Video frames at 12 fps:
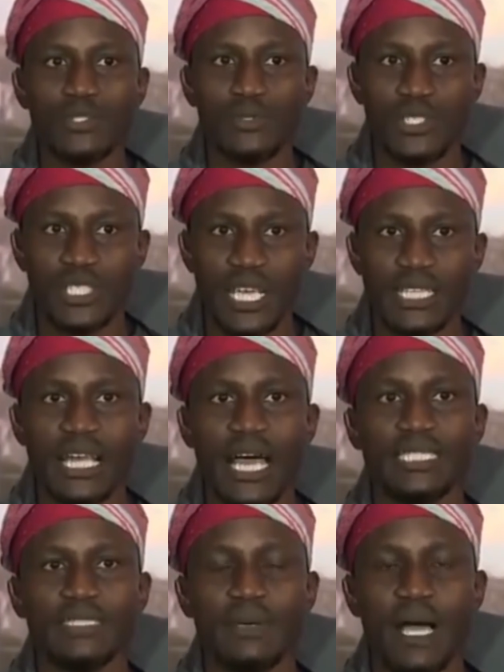and to say
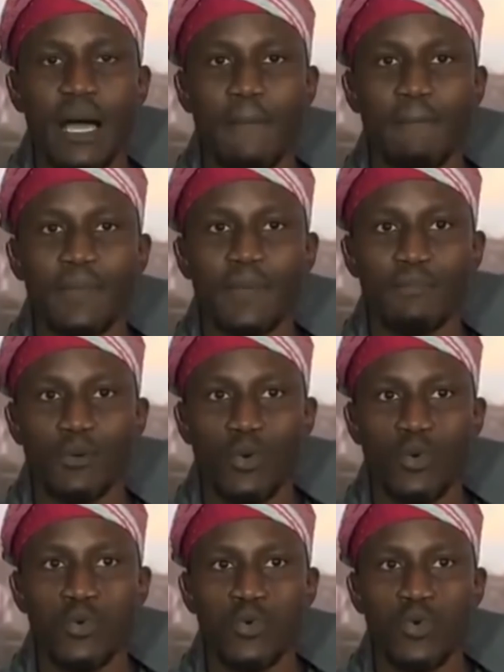that
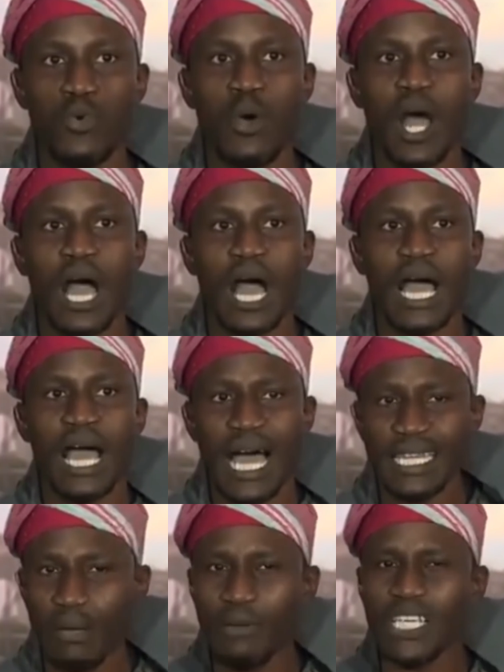people who are,
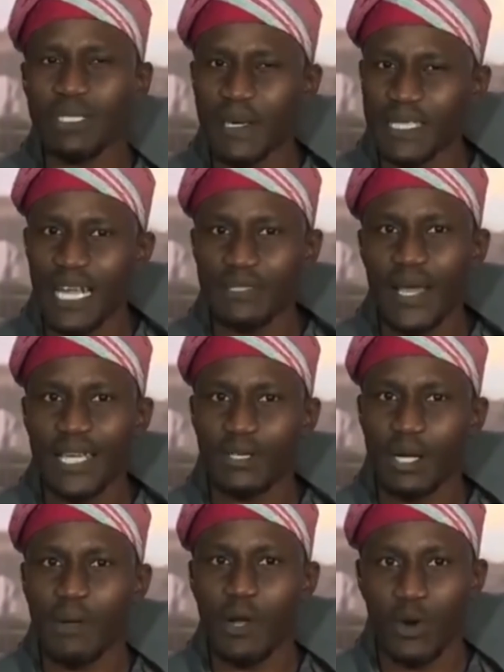and there was a specific, that's why I
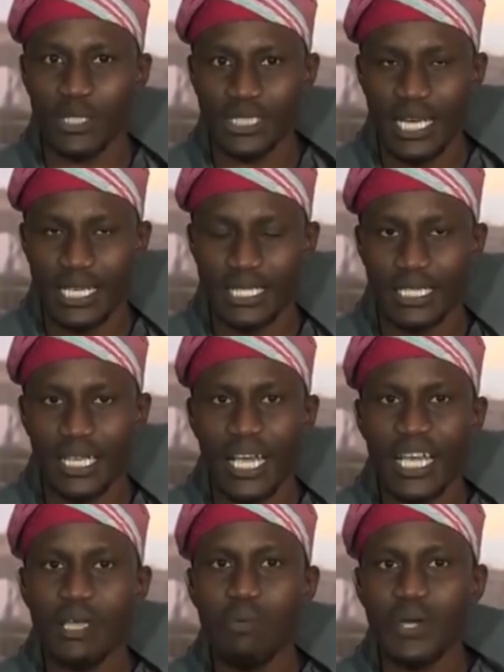talk about context.
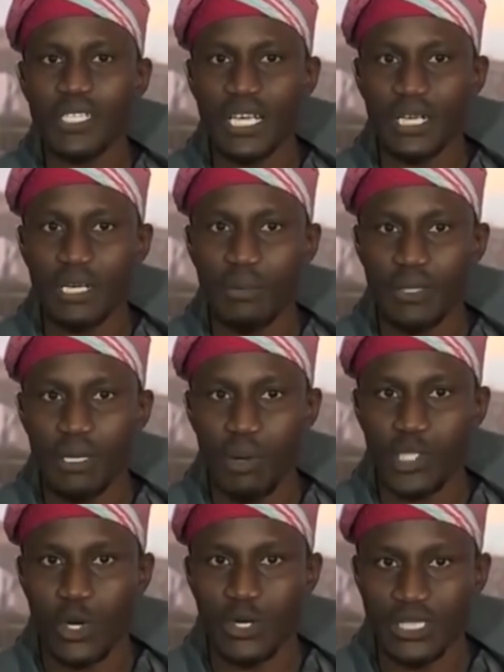It was
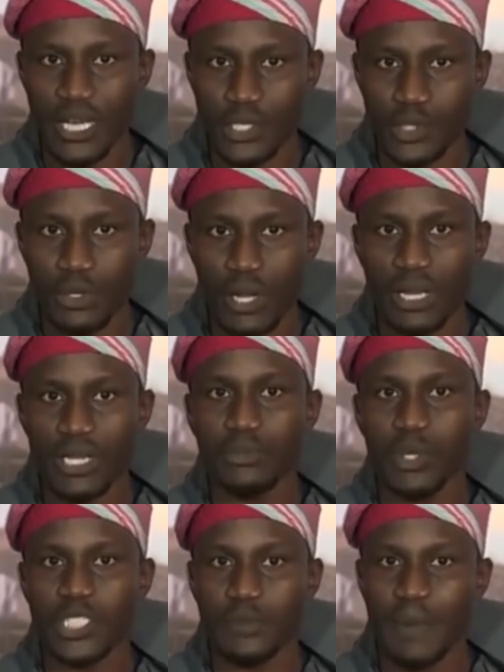contextual.
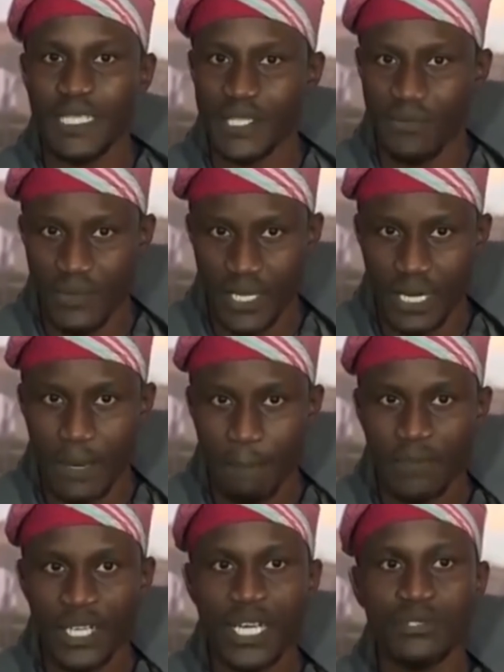It was specific.
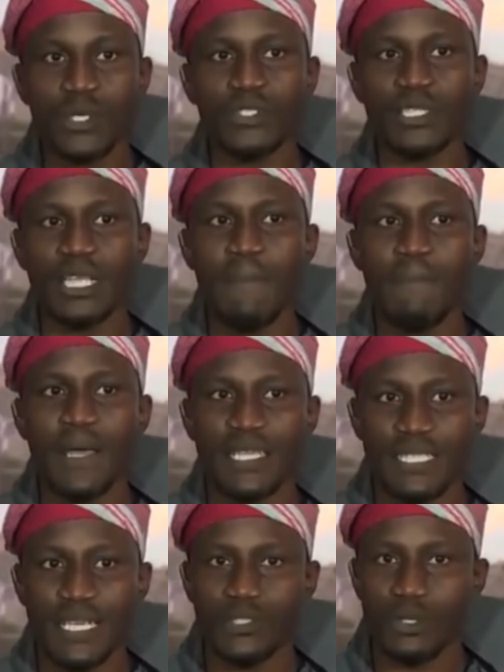It was not a
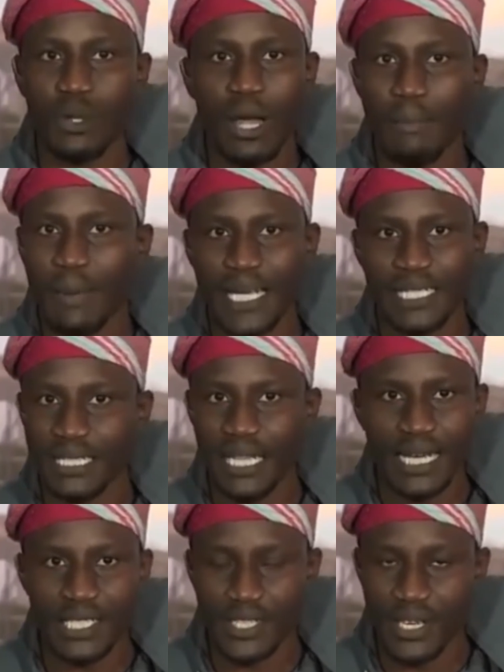message to law-abiding
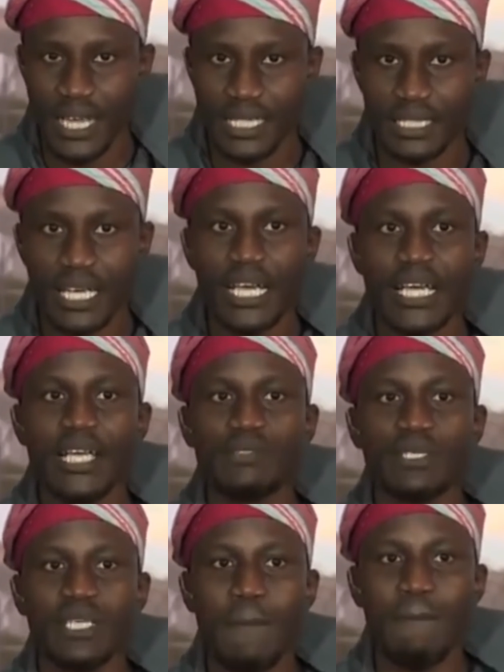Nigerians.
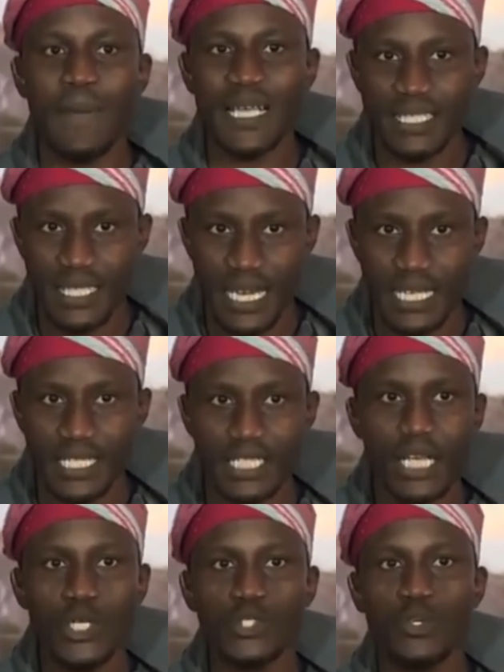It was a
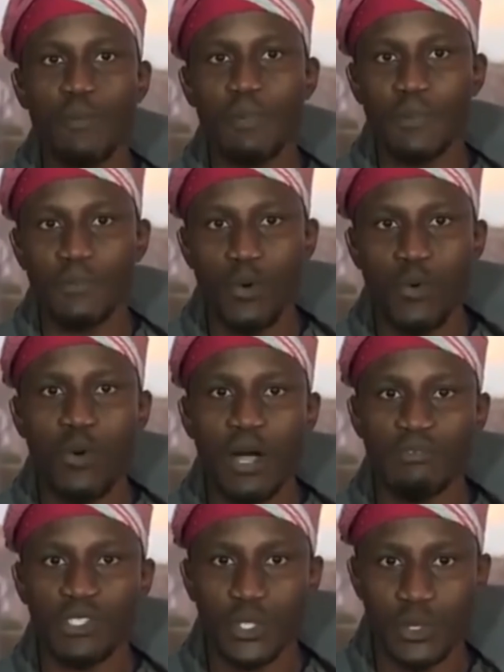message to people who
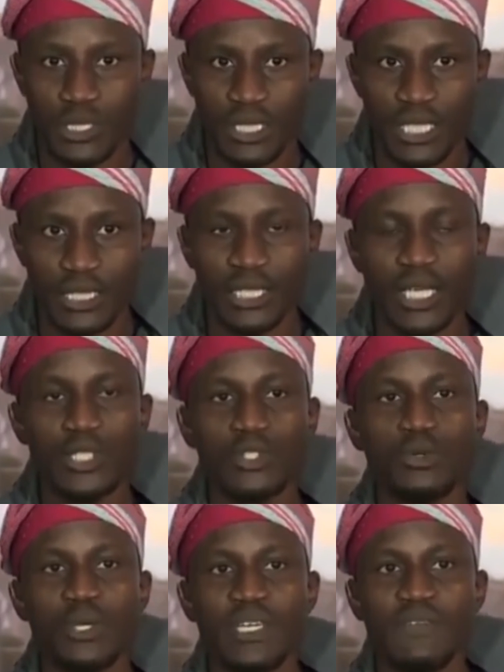have chosen
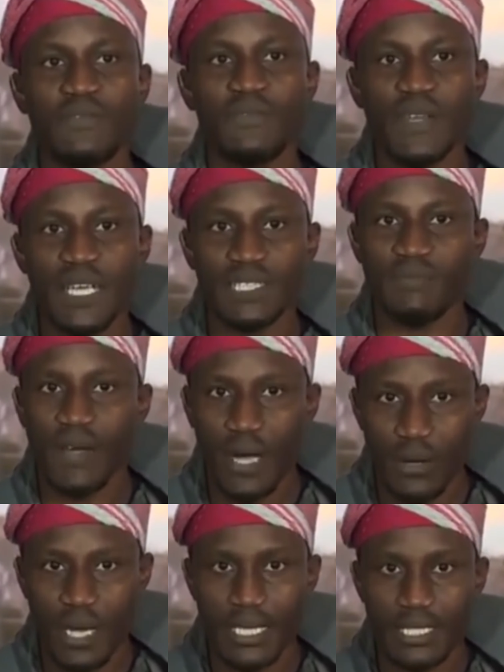to inflict
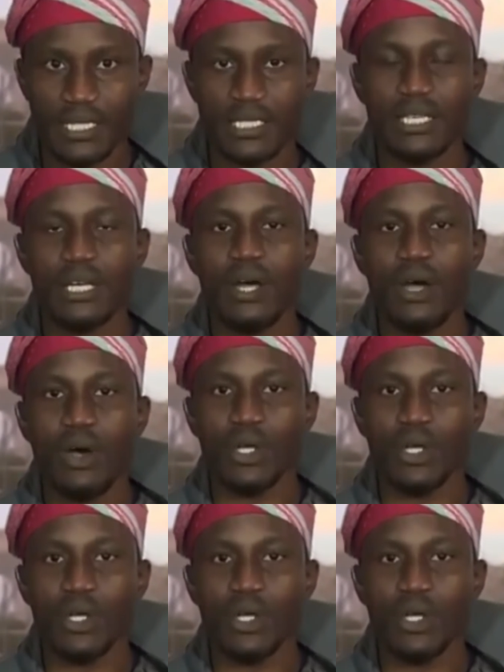violence.